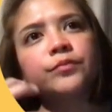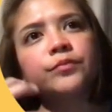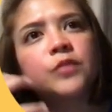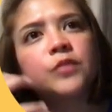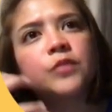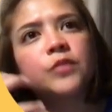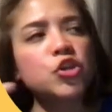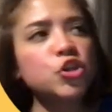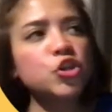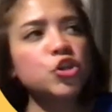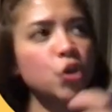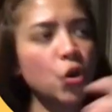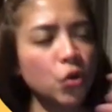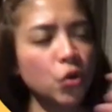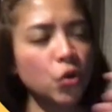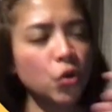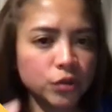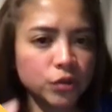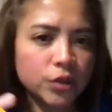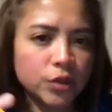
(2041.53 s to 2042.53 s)

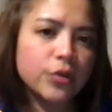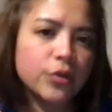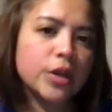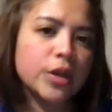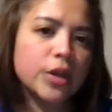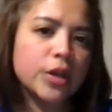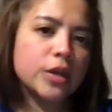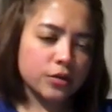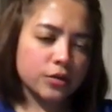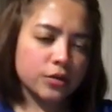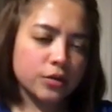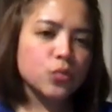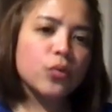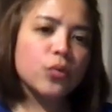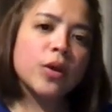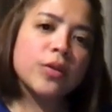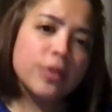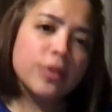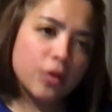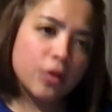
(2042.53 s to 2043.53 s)
show to the readers
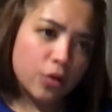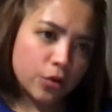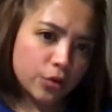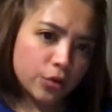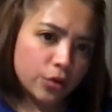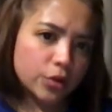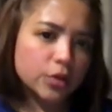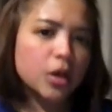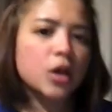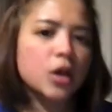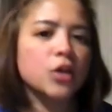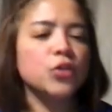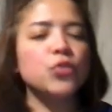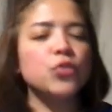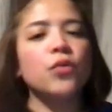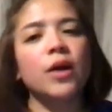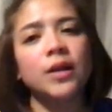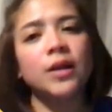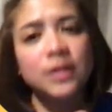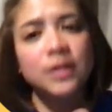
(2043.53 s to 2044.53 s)
whether or not
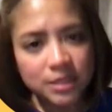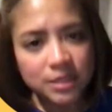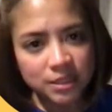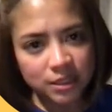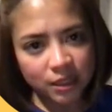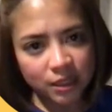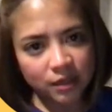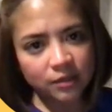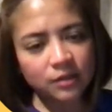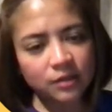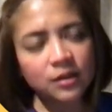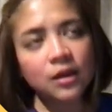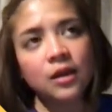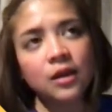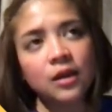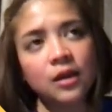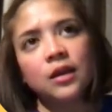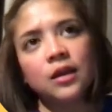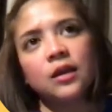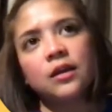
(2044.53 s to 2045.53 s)
you understand
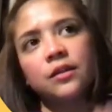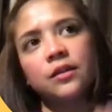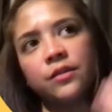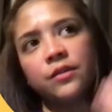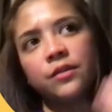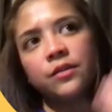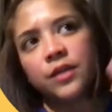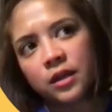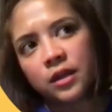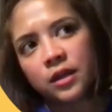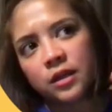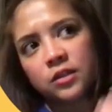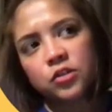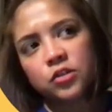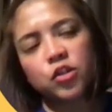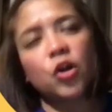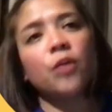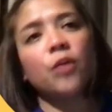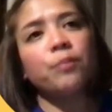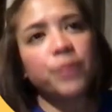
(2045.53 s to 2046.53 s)
the
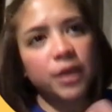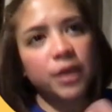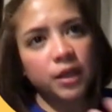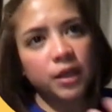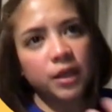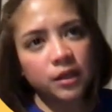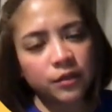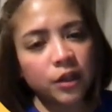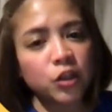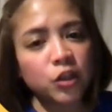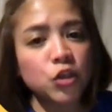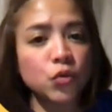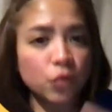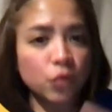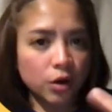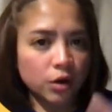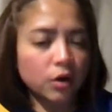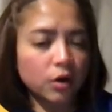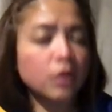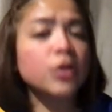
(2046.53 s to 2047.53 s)
topic that you
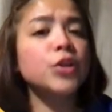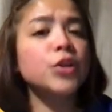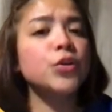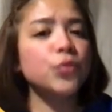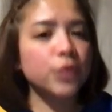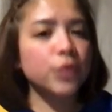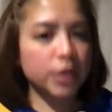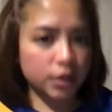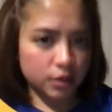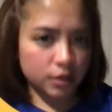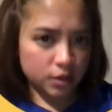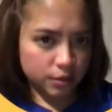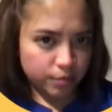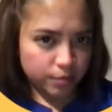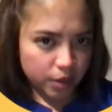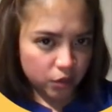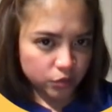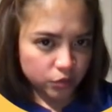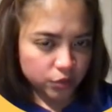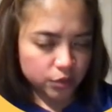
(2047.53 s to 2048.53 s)
are arguing
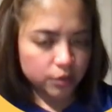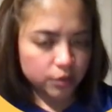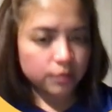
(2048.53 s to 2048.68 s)
about.